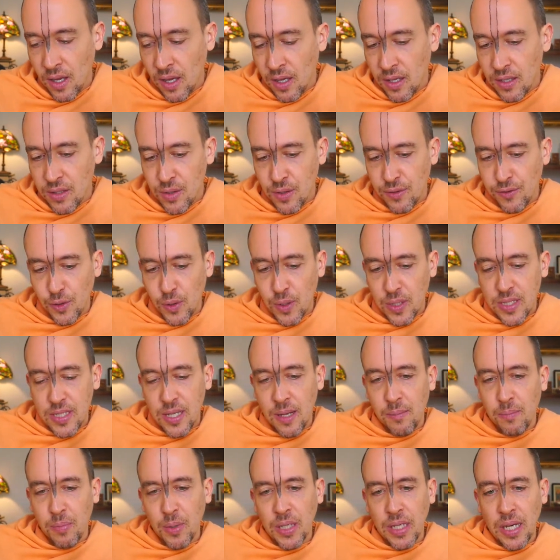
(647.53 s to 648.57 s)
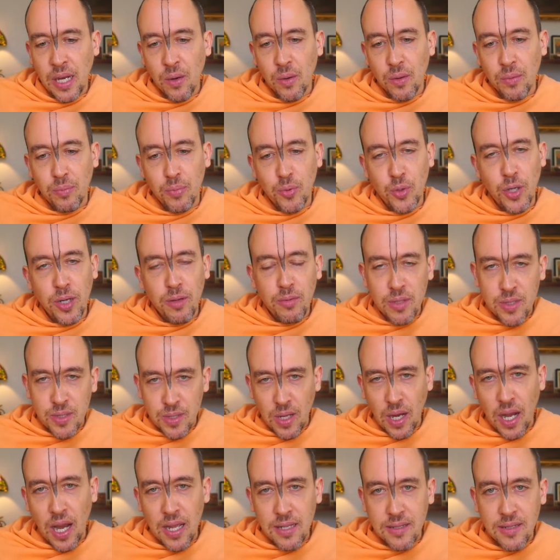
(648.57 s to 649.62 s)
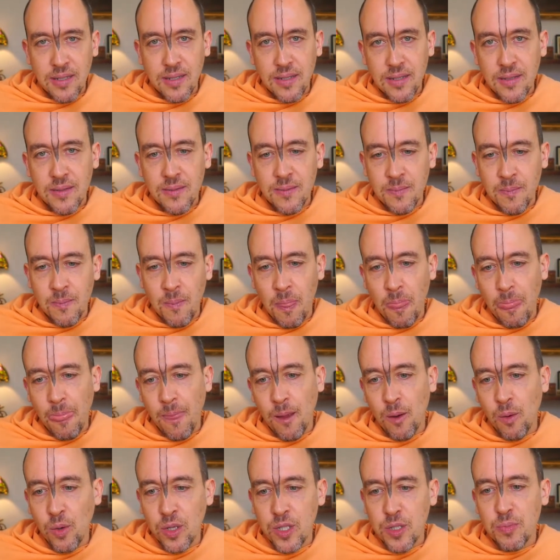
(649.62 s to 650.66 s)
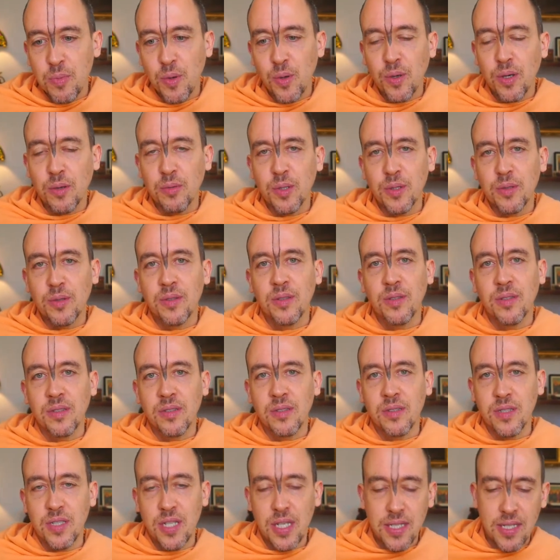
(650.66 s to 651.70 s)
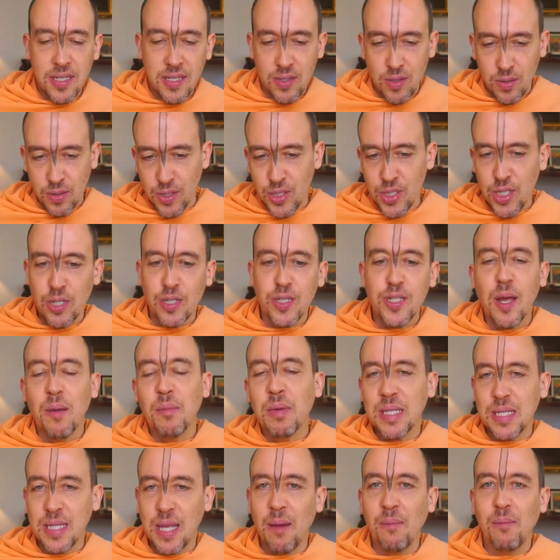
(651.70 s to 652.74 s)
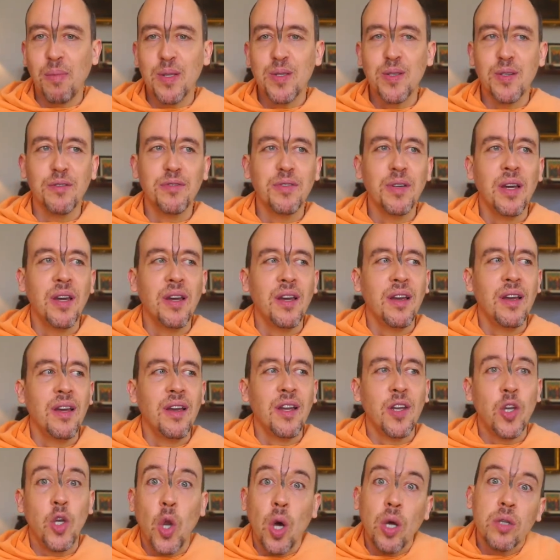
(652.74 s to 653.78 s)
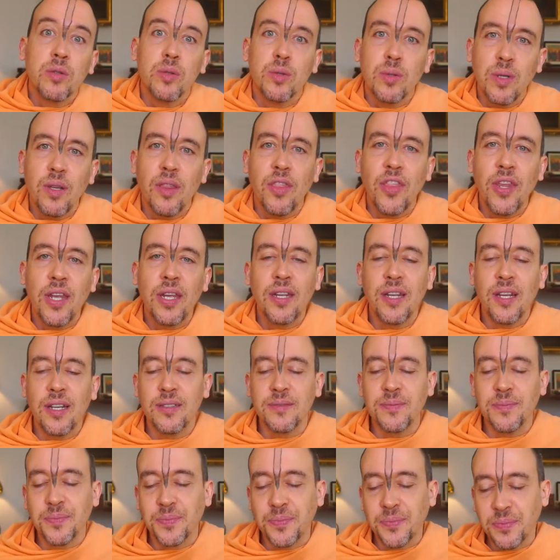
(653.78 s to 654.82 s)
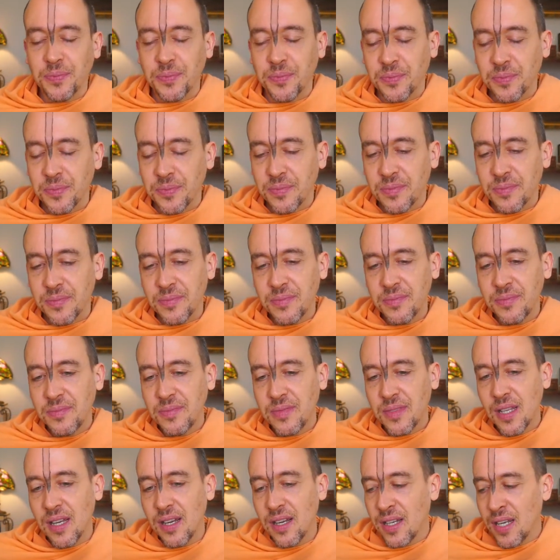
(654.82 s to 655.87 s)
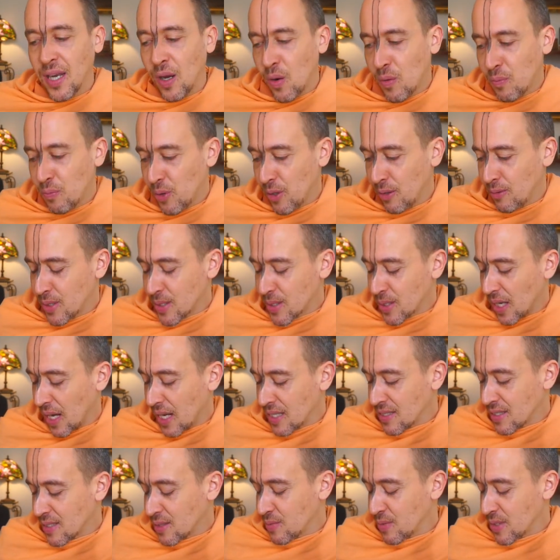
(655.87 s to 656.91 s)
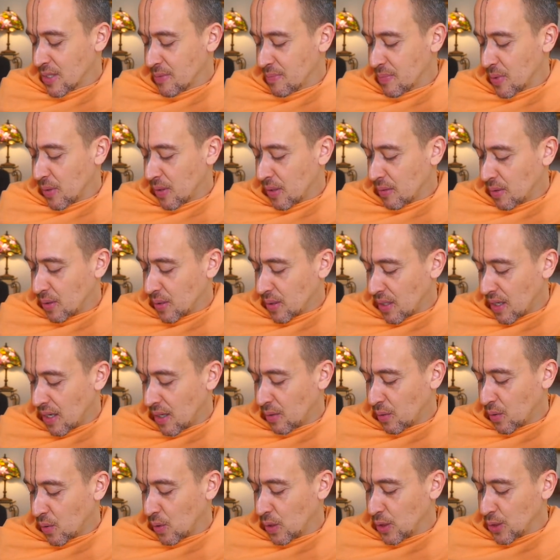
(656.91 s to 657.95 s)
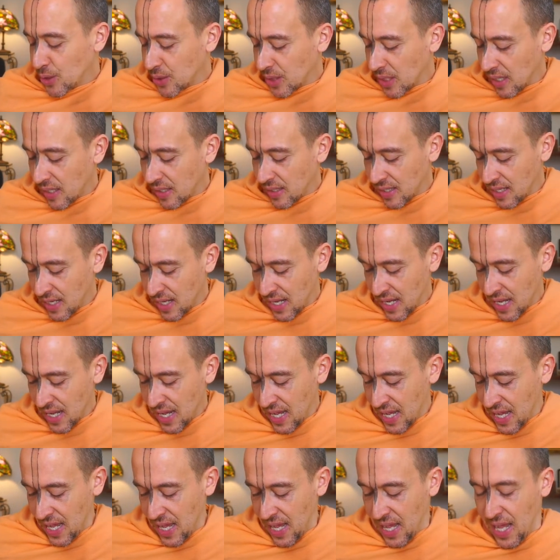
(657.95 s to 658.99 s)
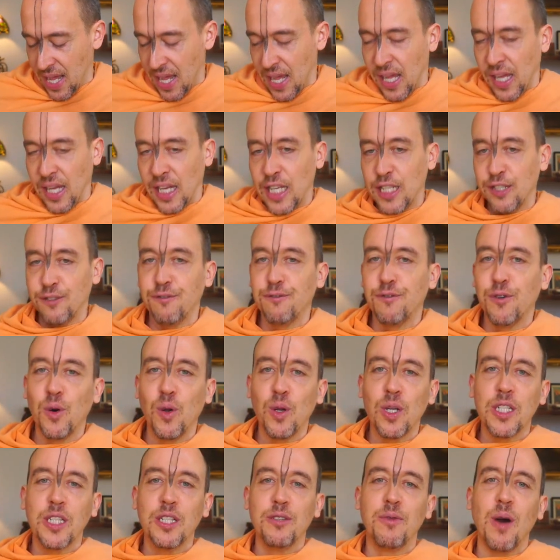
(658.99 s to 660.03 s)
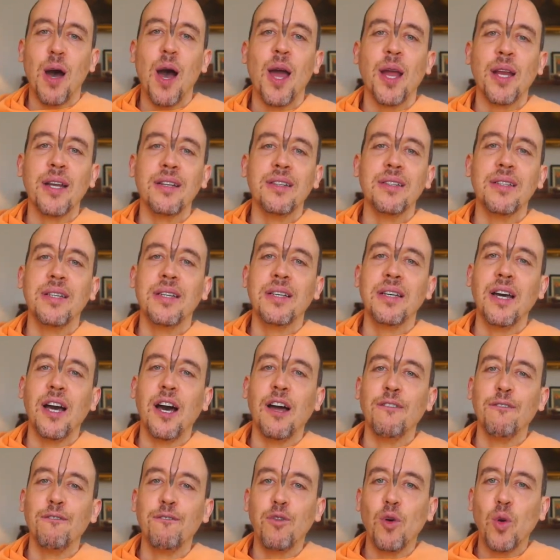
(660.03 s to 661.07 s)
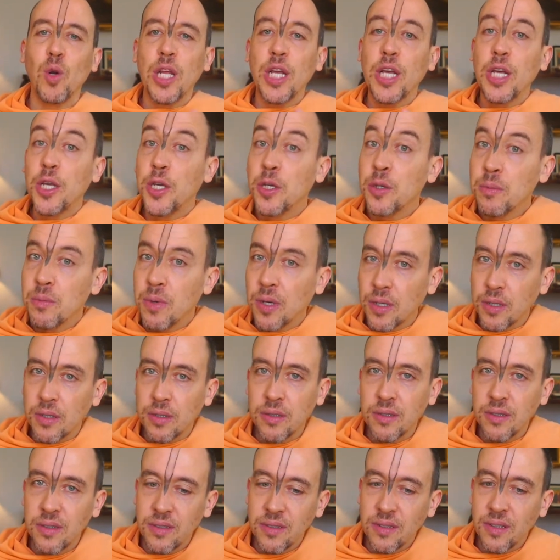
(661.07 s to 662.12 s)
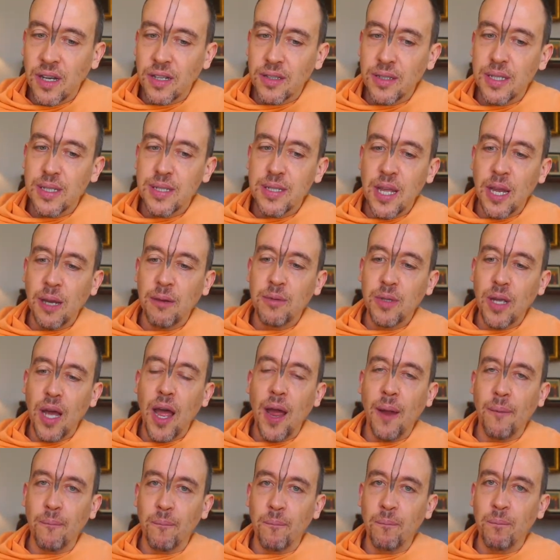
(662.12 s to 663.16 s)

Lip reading: So for example, in our previous classes, we spoke about, just to share some examples of non-dual thinking. In our previous classes, we spoke about how Krishna is fully divine and fully human at the same time.